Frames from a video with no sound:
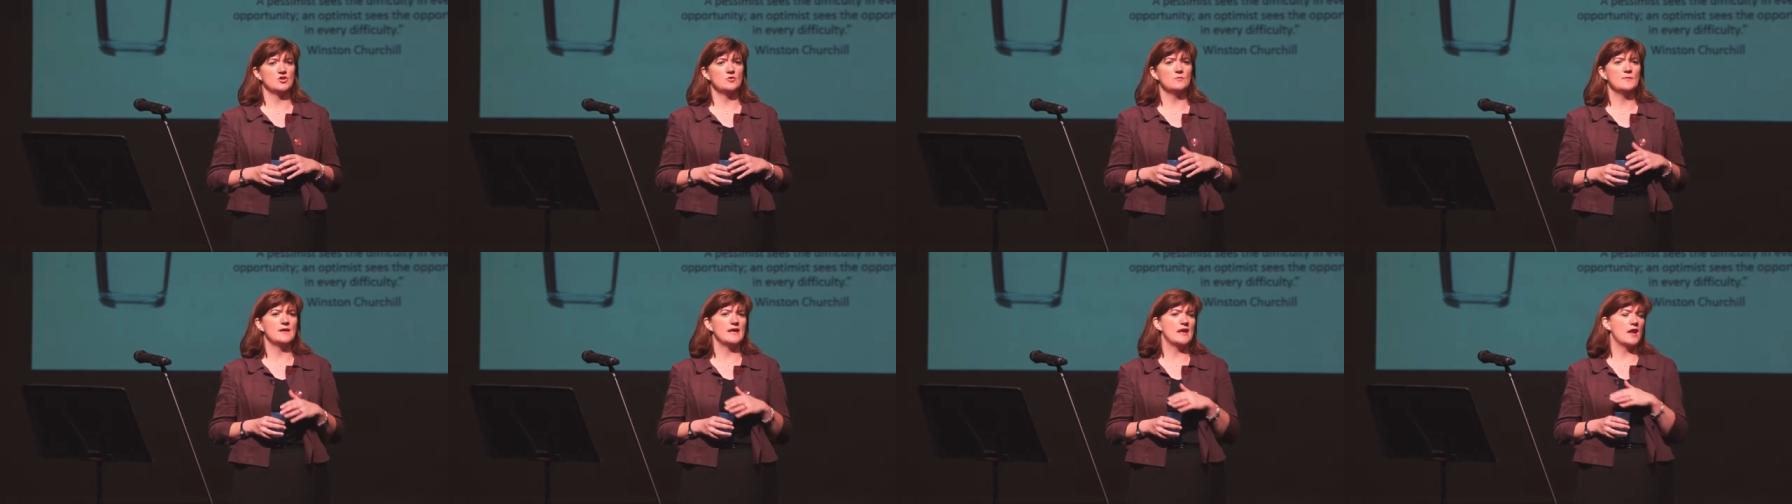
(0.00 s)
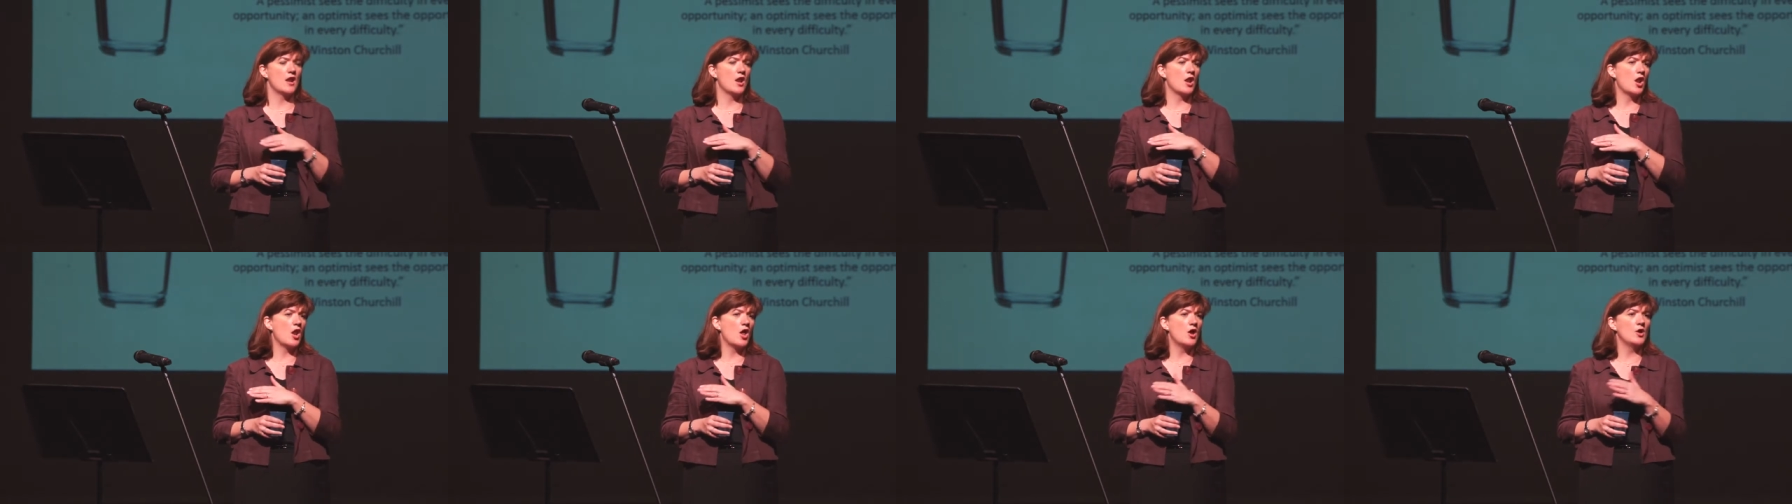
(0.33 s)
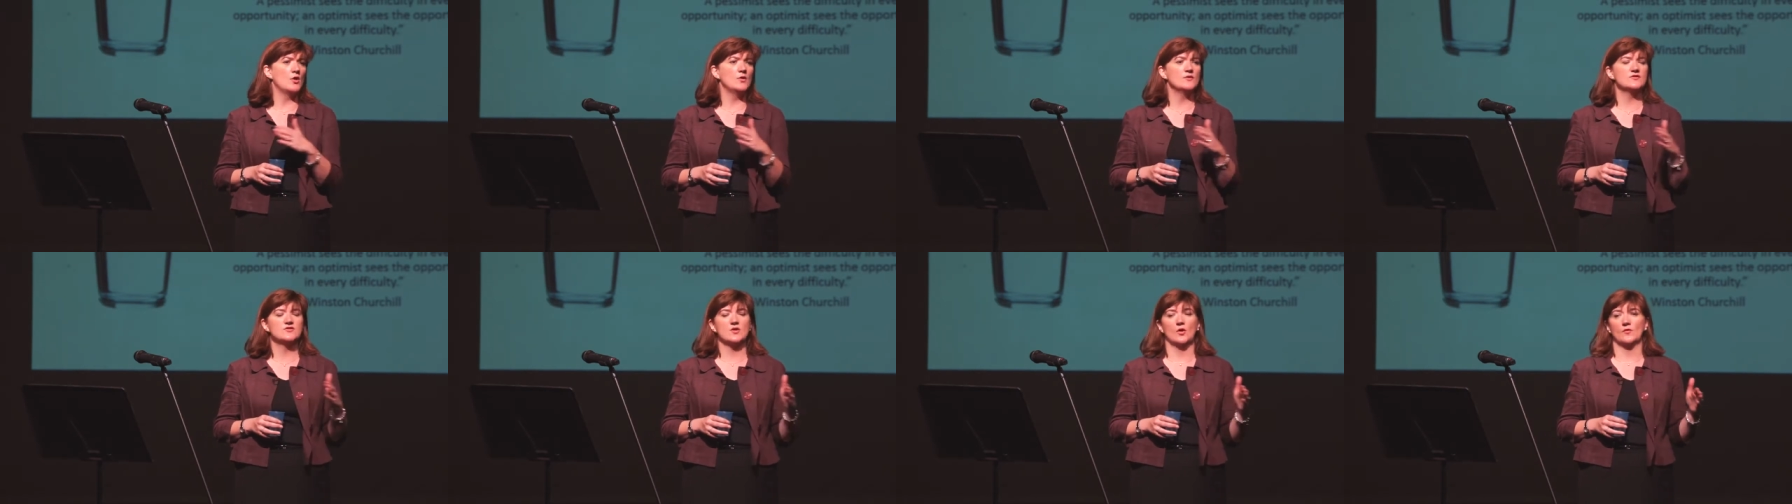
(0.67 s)
You meet
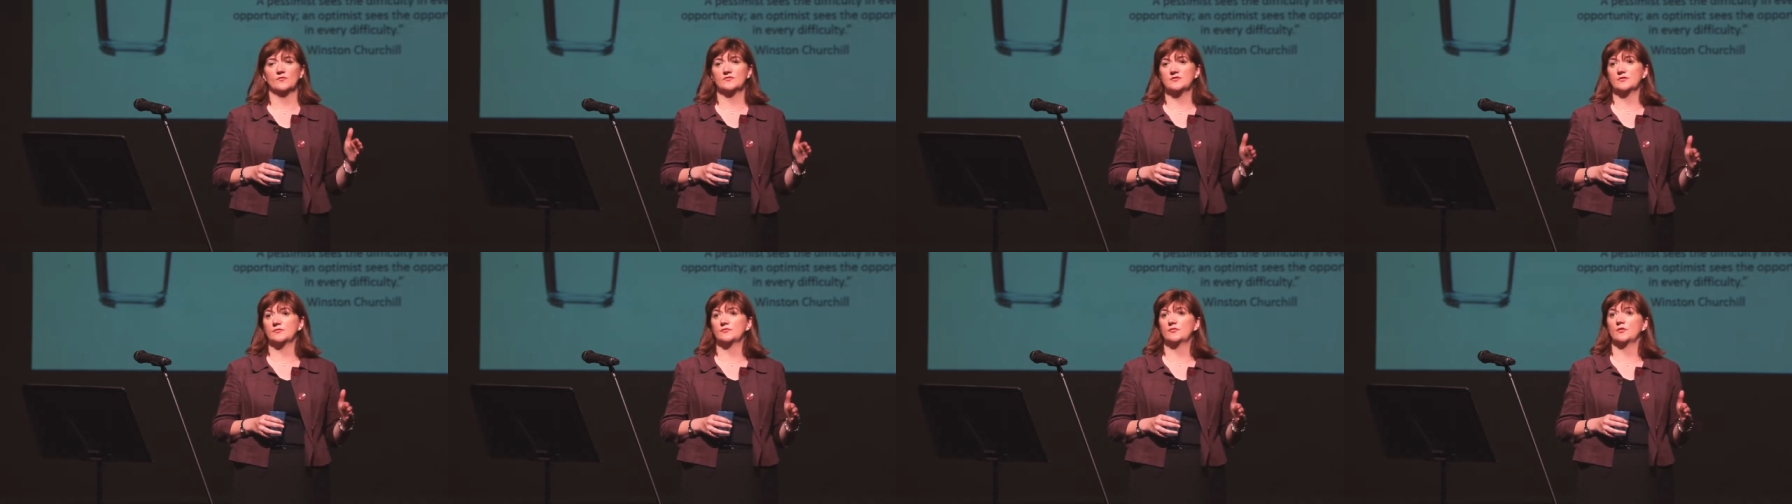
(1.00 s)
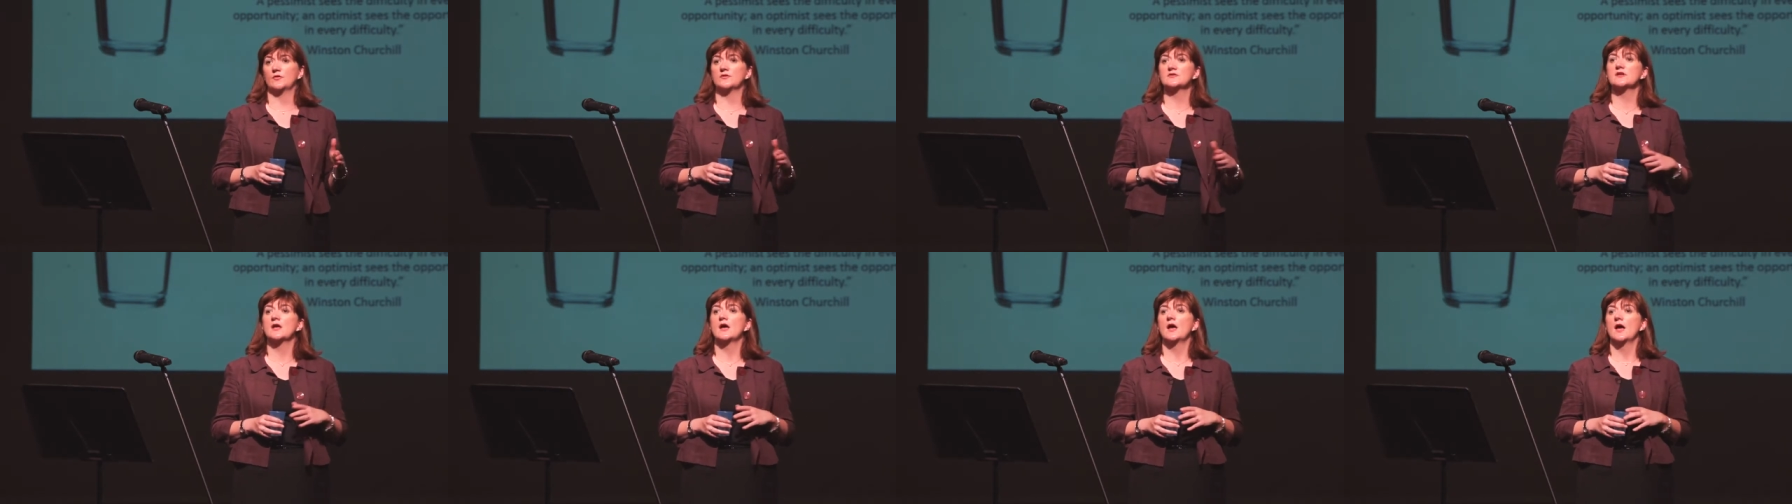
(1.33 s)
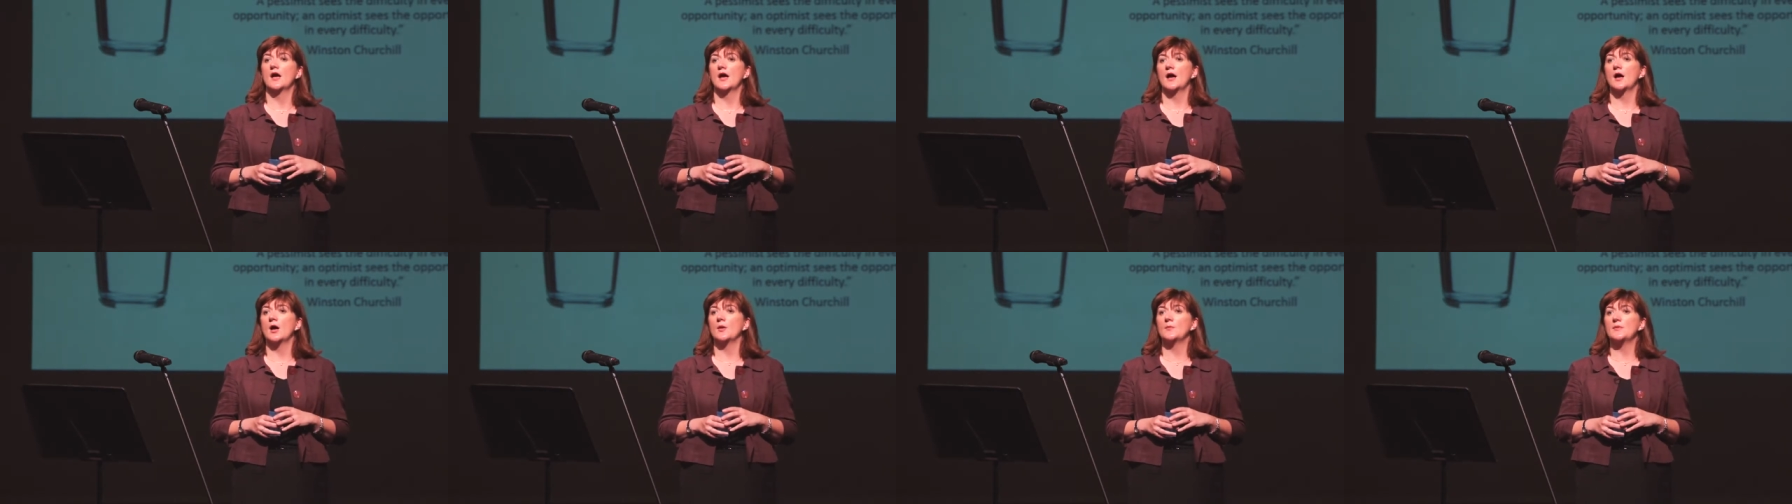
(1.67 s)
loads of different
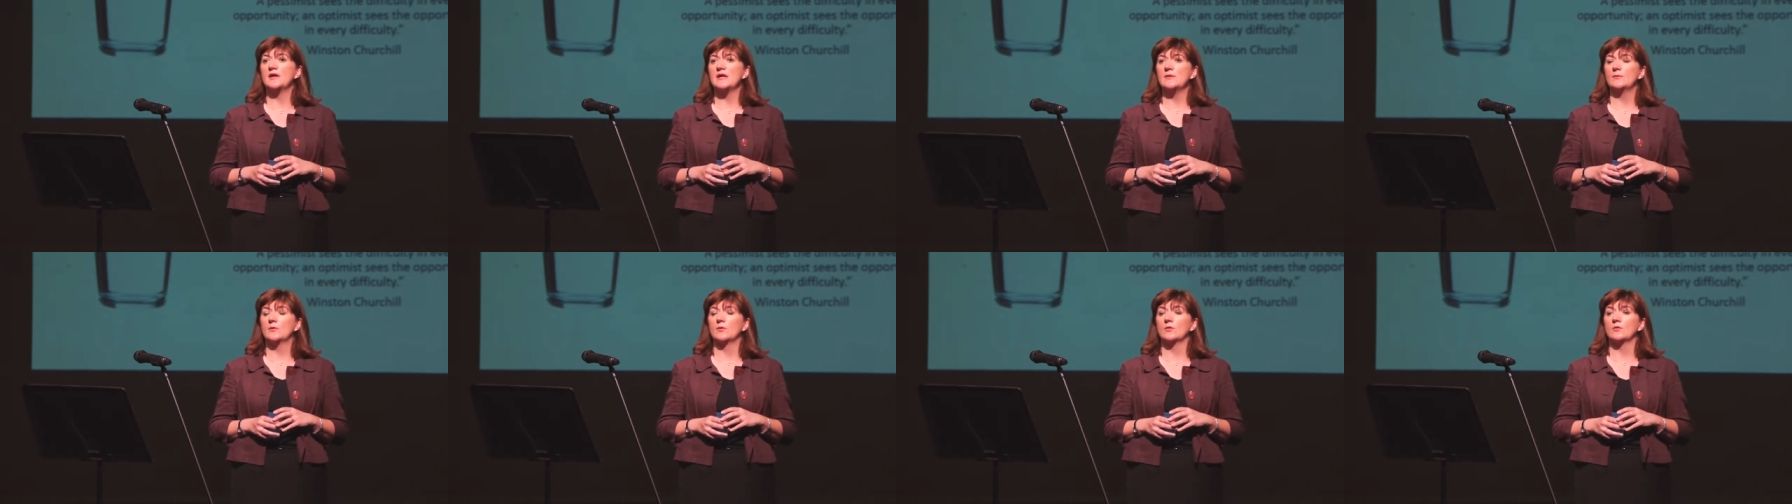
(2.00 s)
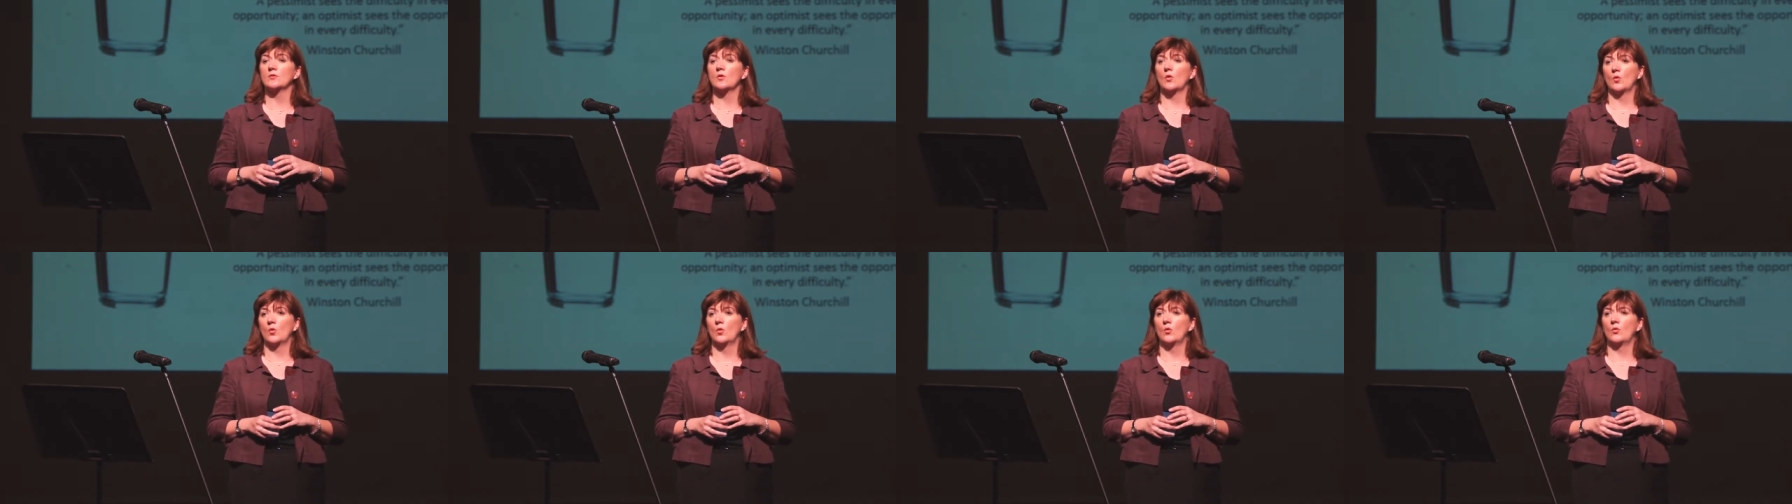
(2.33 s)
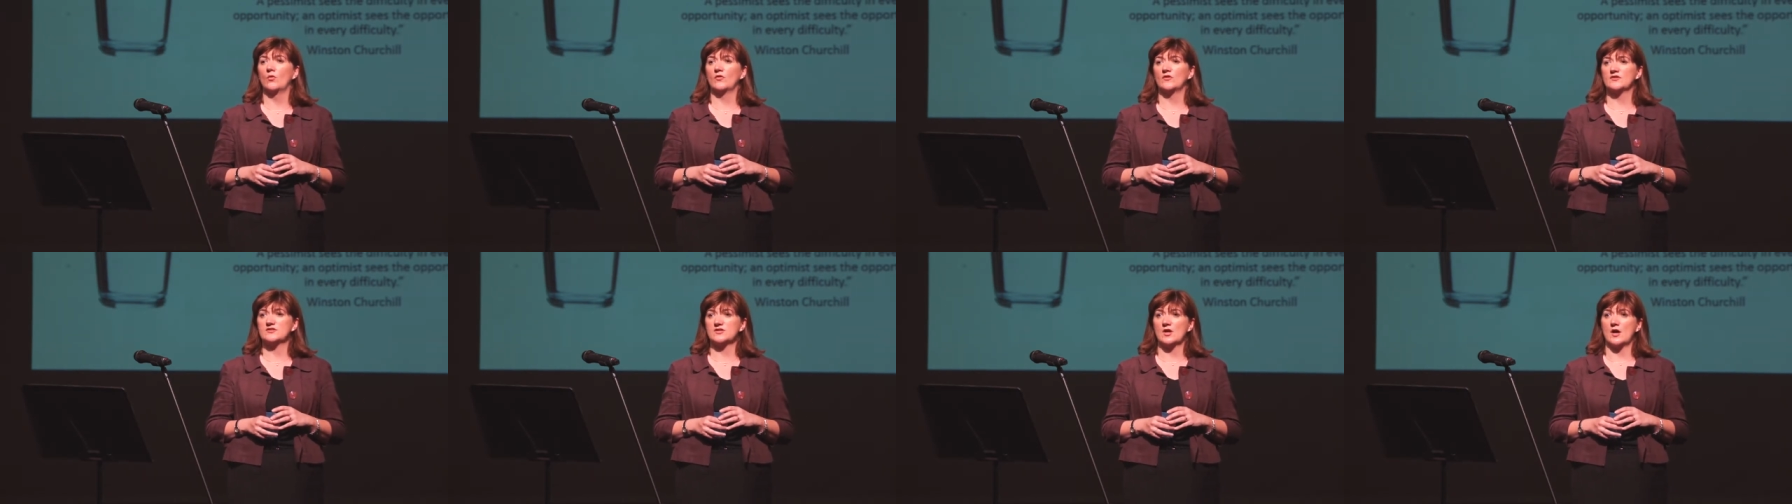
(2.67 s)
people
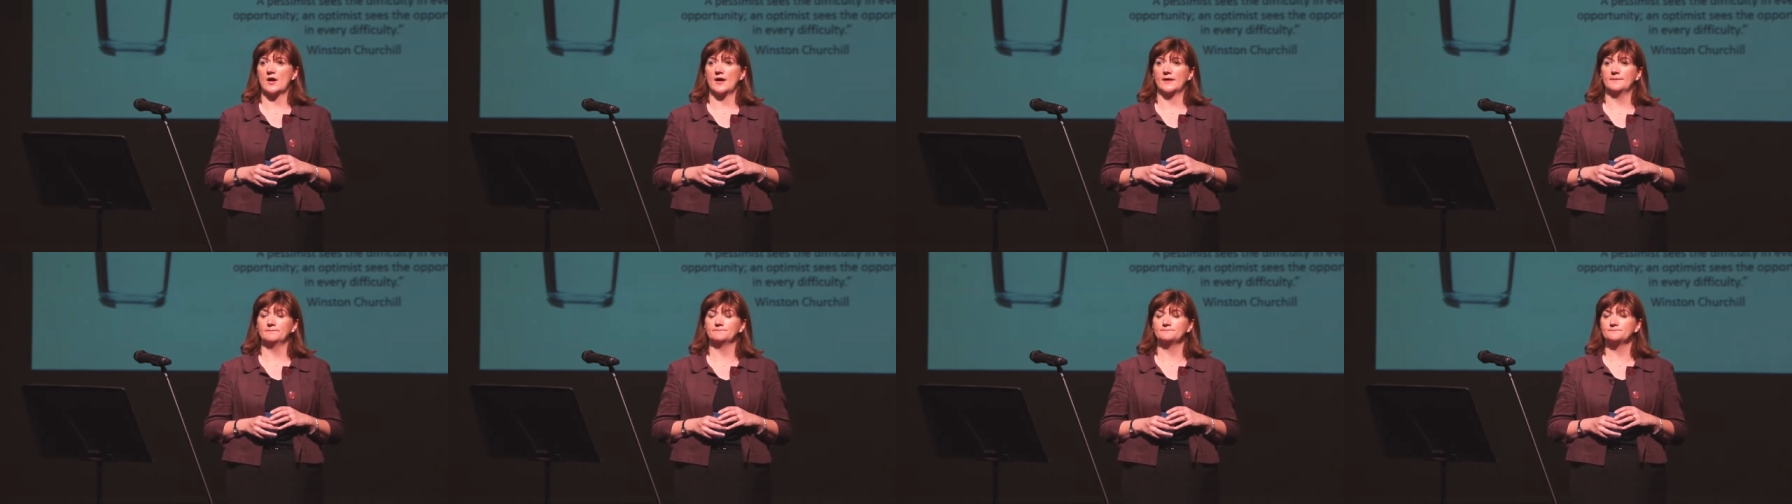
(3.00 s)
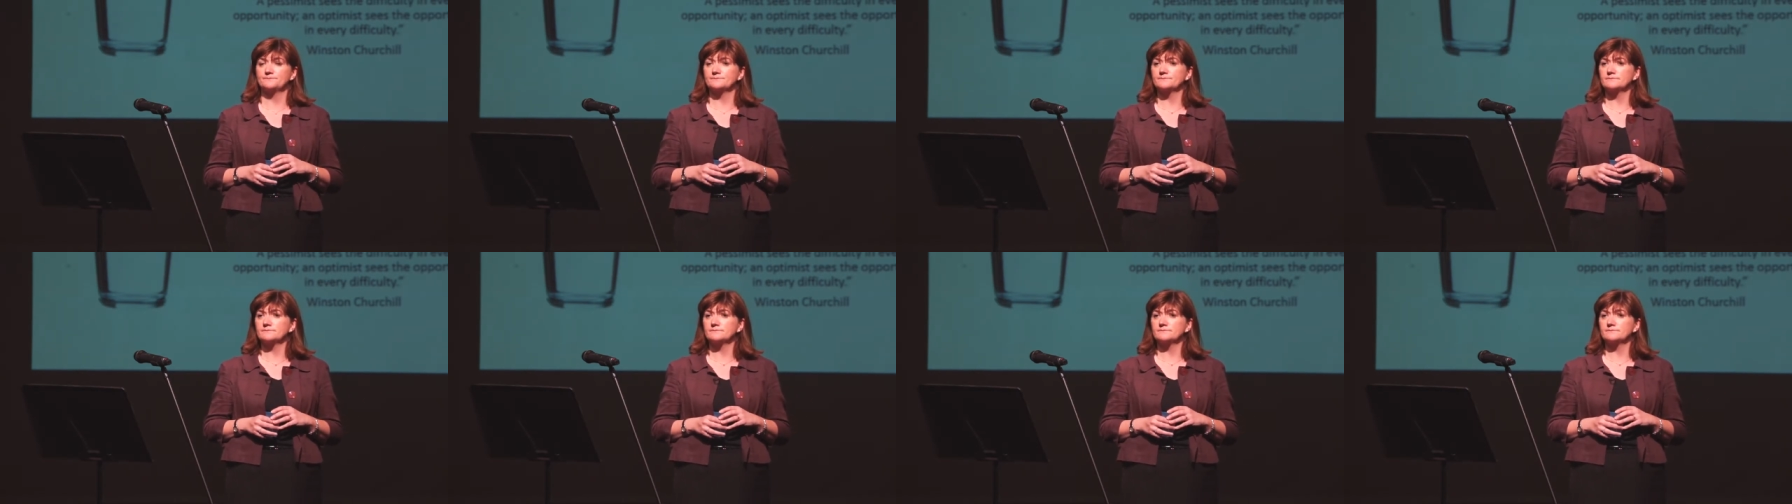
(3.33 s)
all the time.